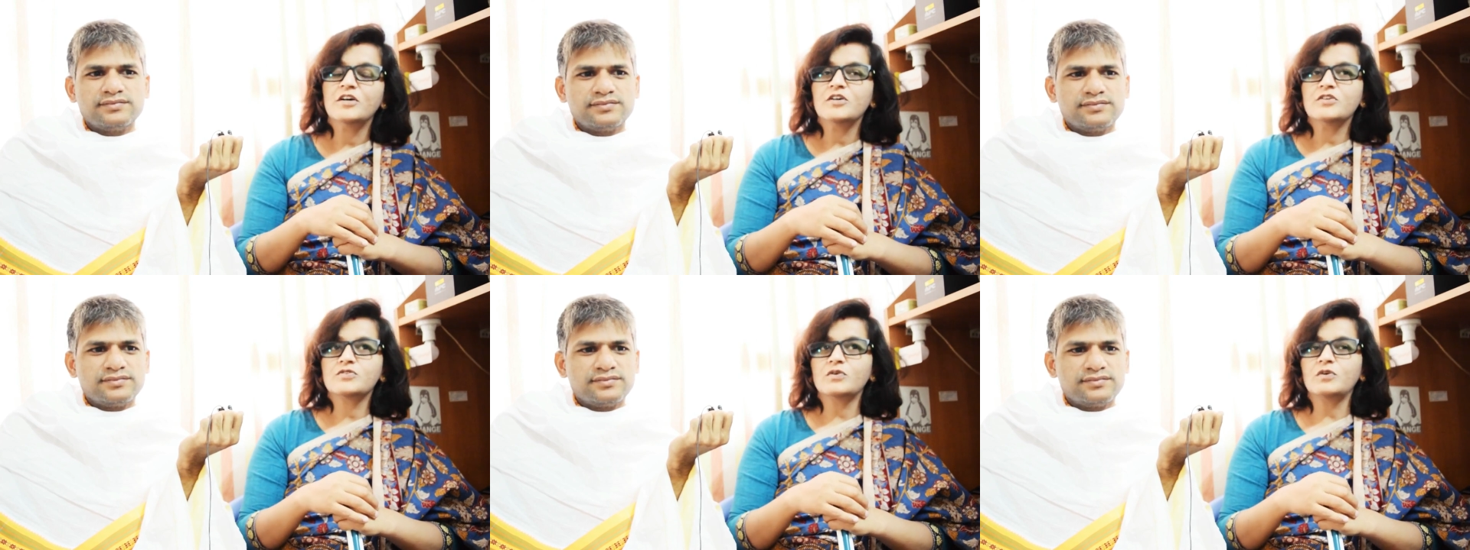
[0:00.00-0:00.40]

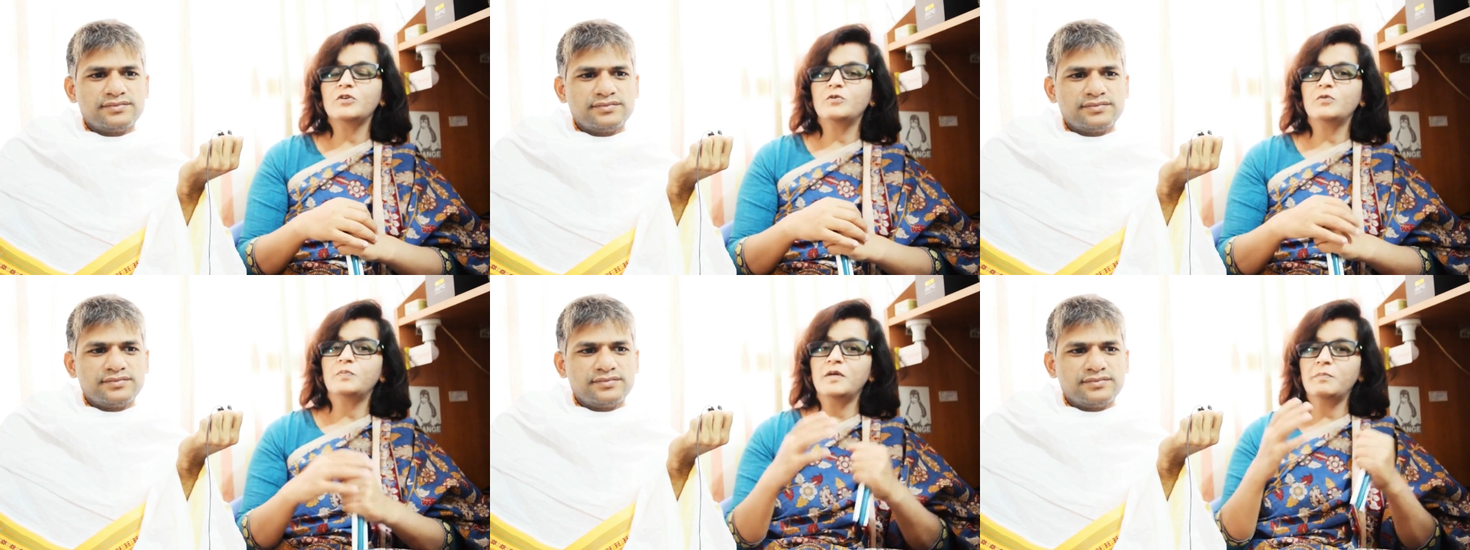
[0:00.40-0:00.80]
Speaker 1: So
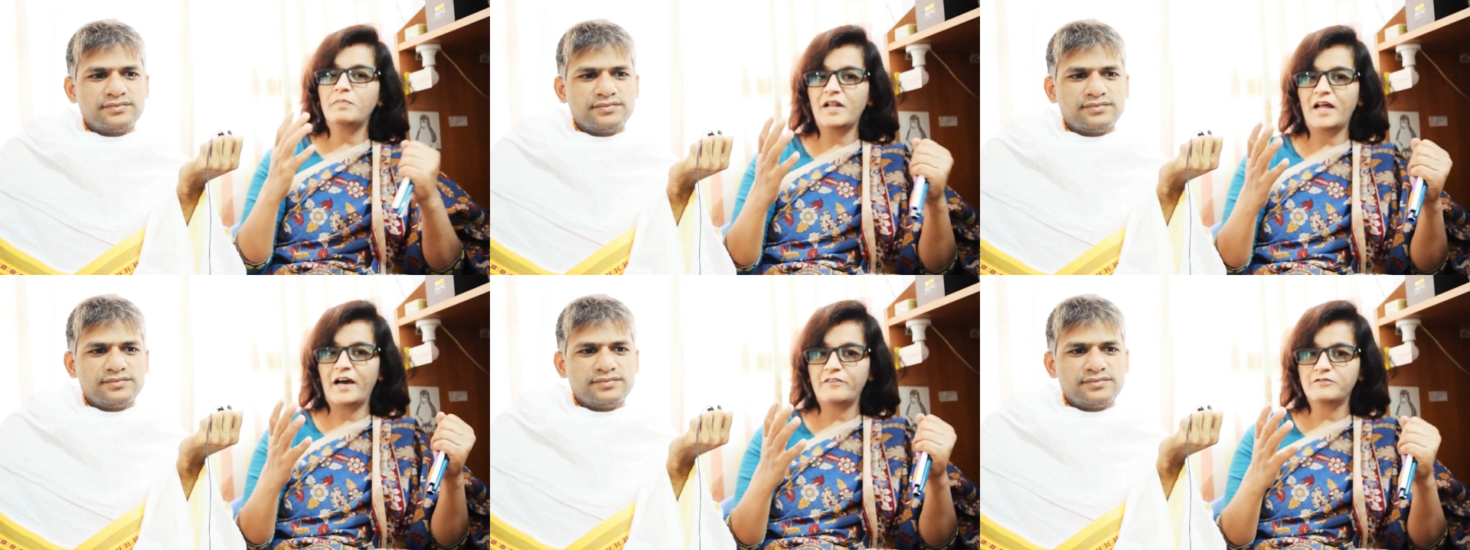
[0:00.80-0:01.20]
you
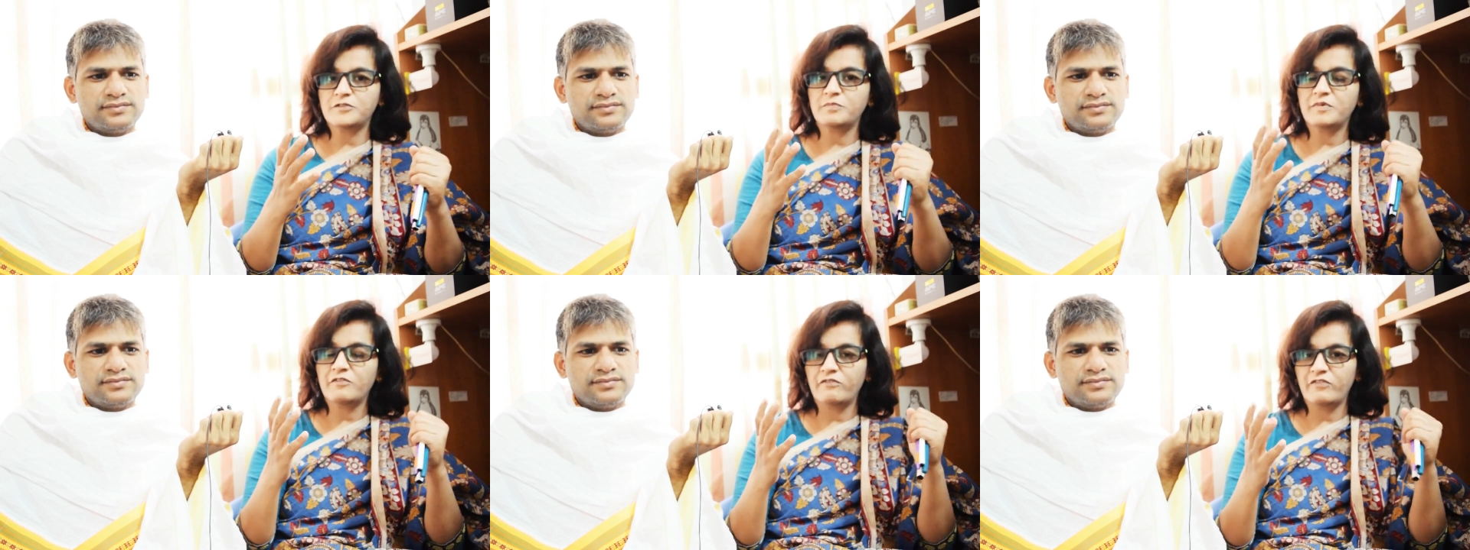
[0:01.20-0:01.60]
people have to
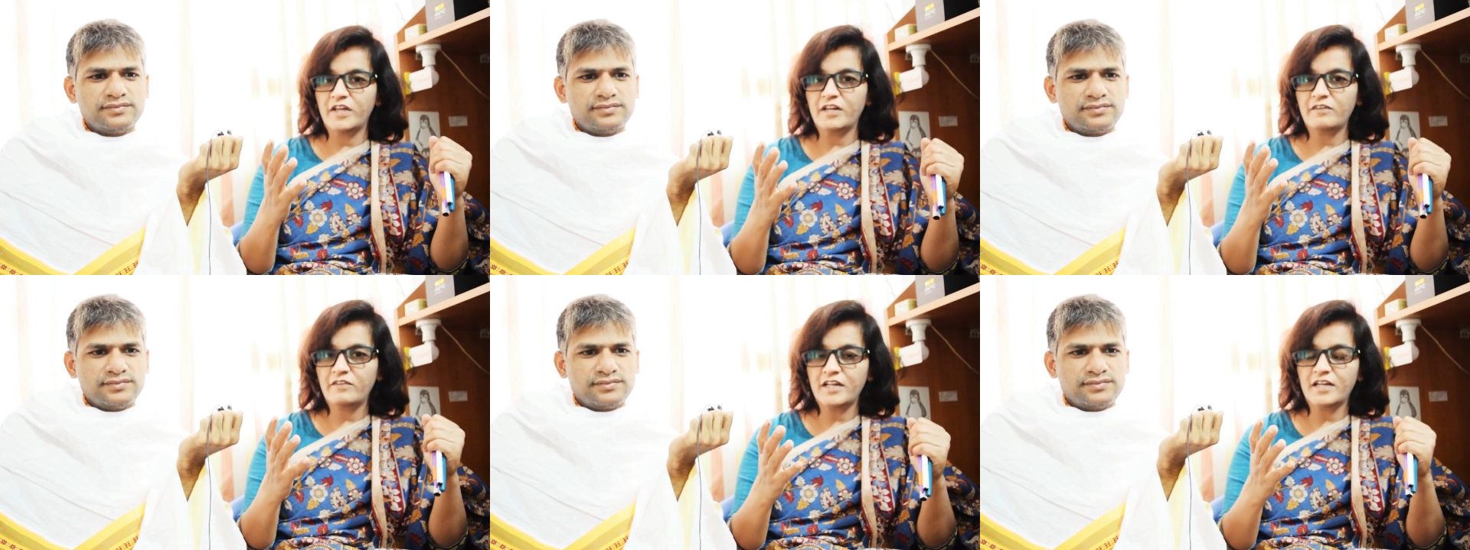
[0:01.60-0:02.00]
be
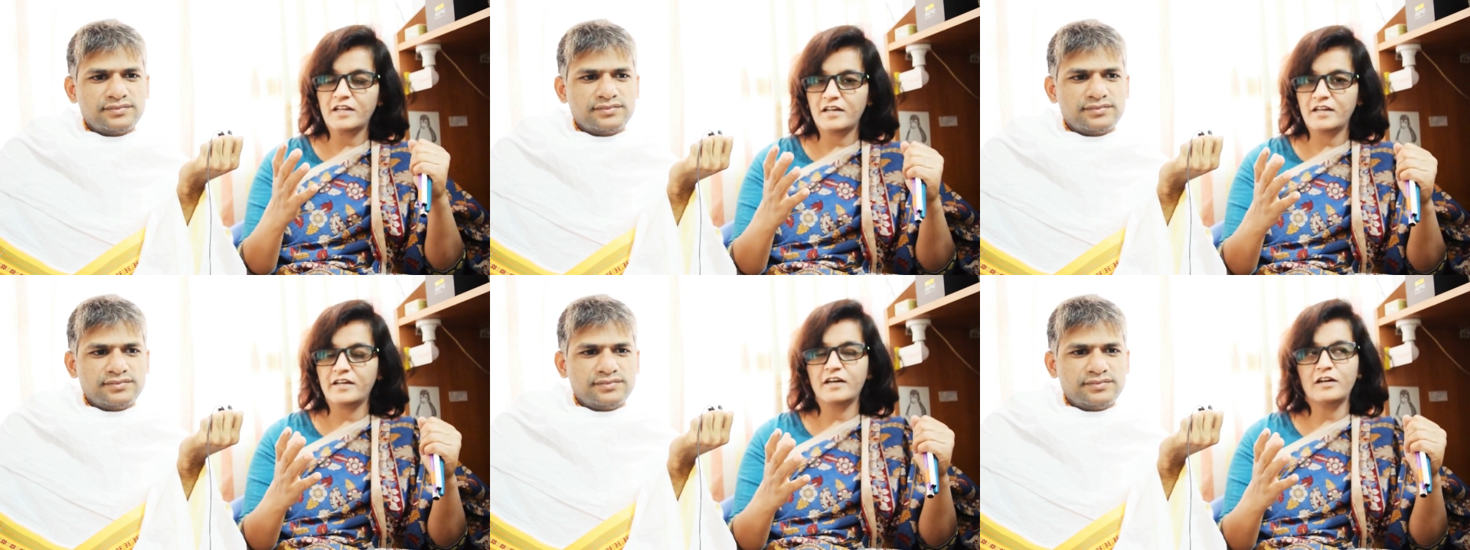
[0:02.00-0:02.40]
very, very
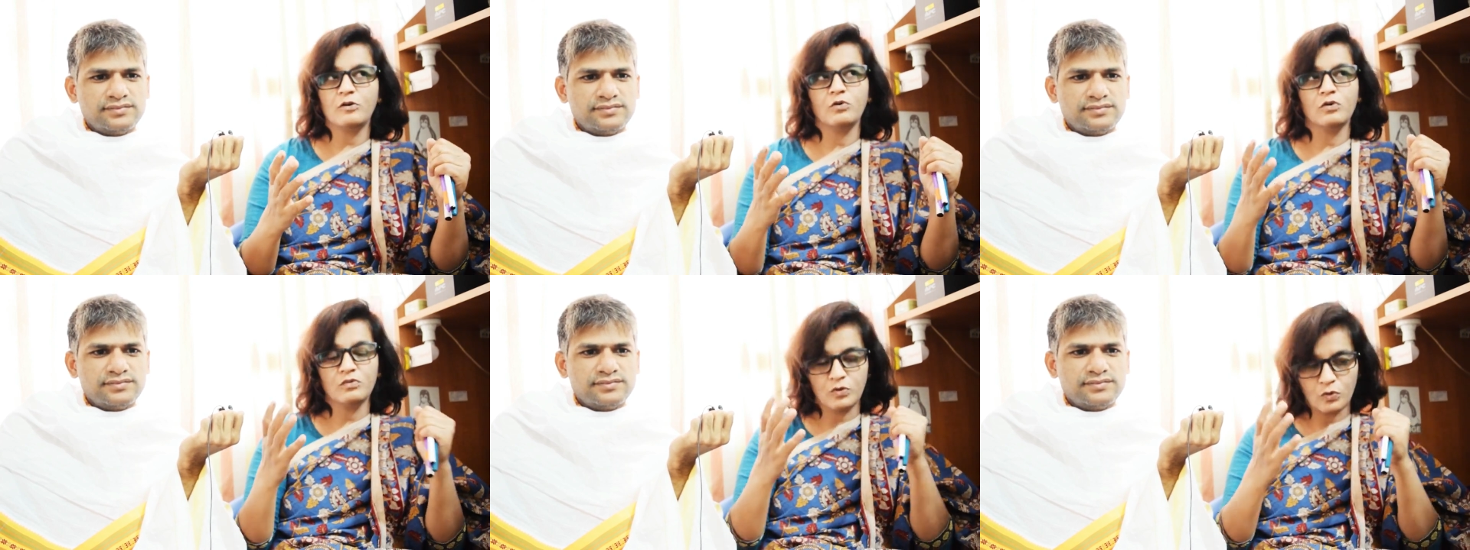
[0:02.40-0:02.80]
clear
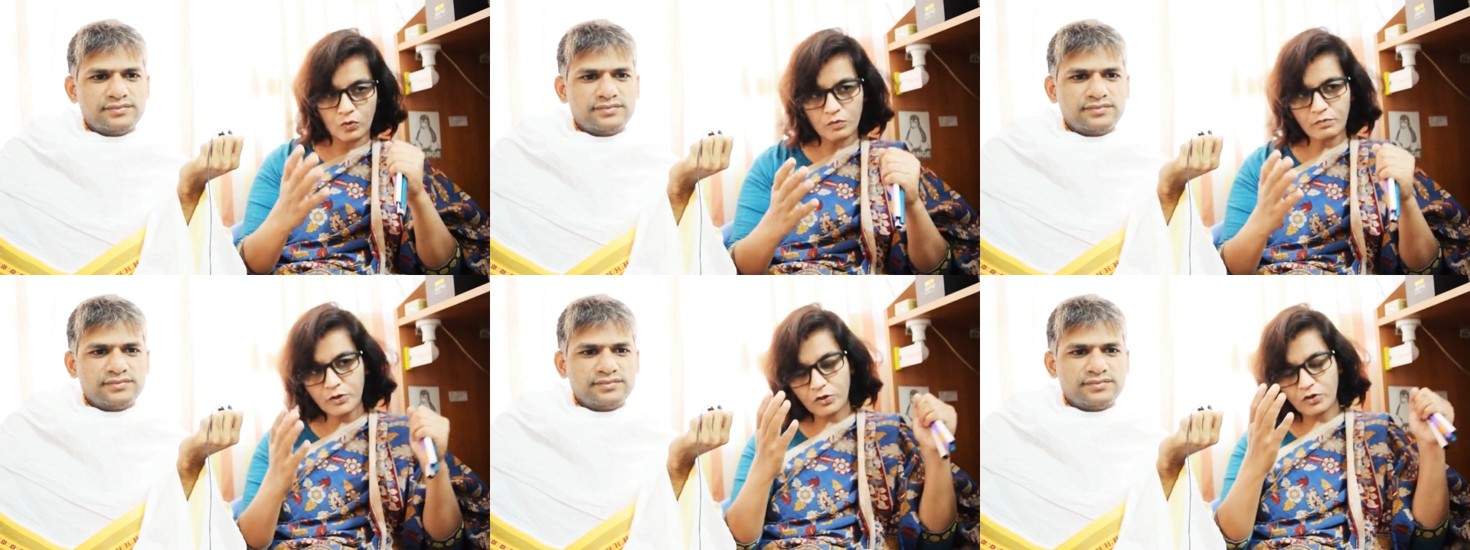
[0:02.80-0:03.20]
whom, whom